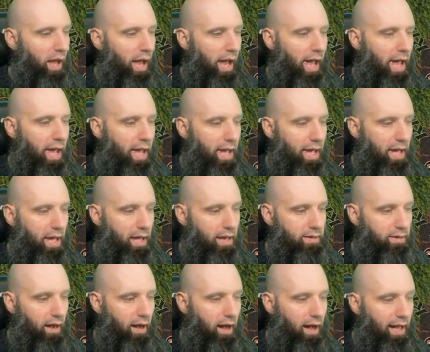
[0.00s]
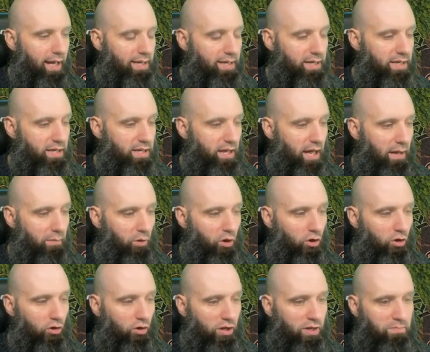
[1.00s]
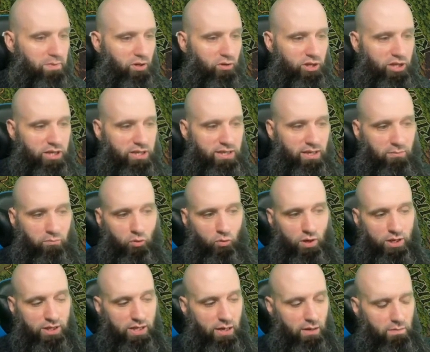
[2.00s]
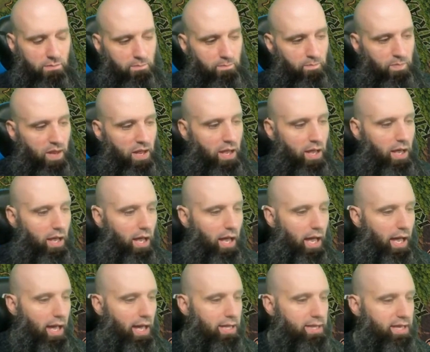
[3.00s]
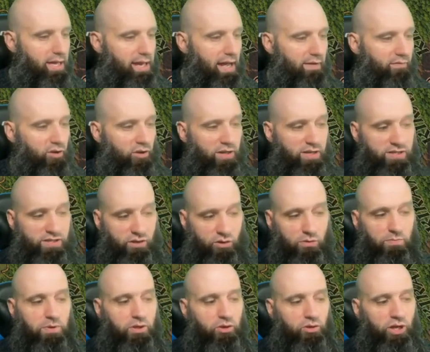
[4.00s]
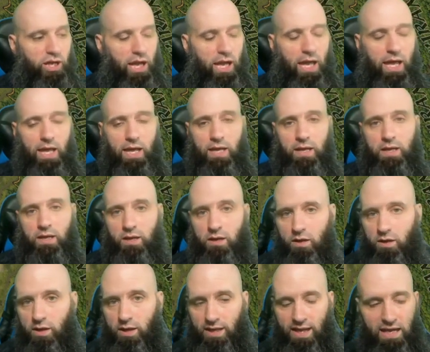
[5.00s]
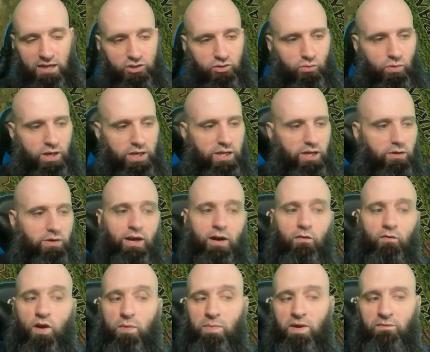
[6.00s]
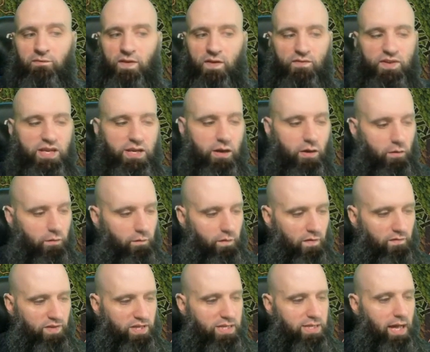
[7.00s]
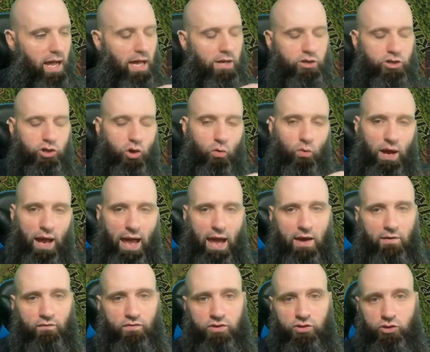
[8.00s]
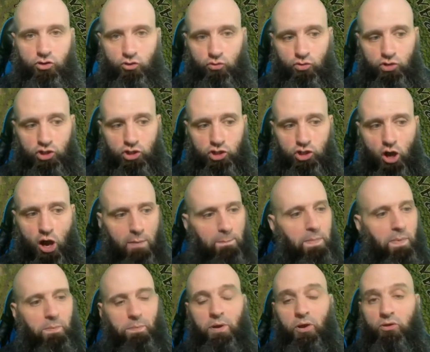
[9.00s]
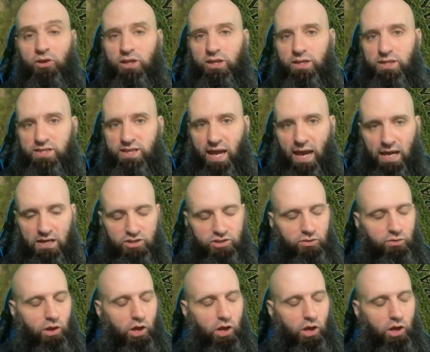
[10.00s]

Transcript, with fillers: And I need, I'm currently building a temple right there. And then after this, I'll build a castle right here. Now, if I'm at fifteen out of fifteen, I don't have to stop building this castle.